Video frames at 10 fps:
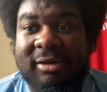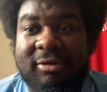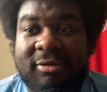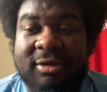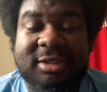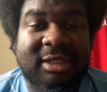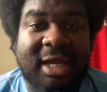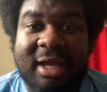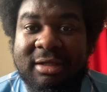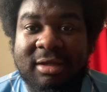Of course, he
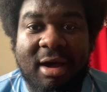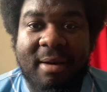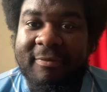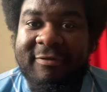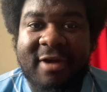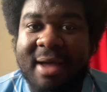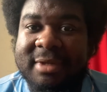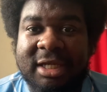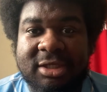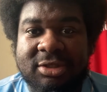had
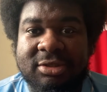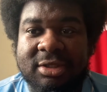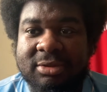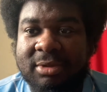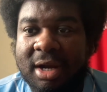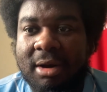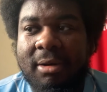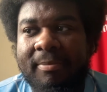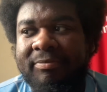family issues as well.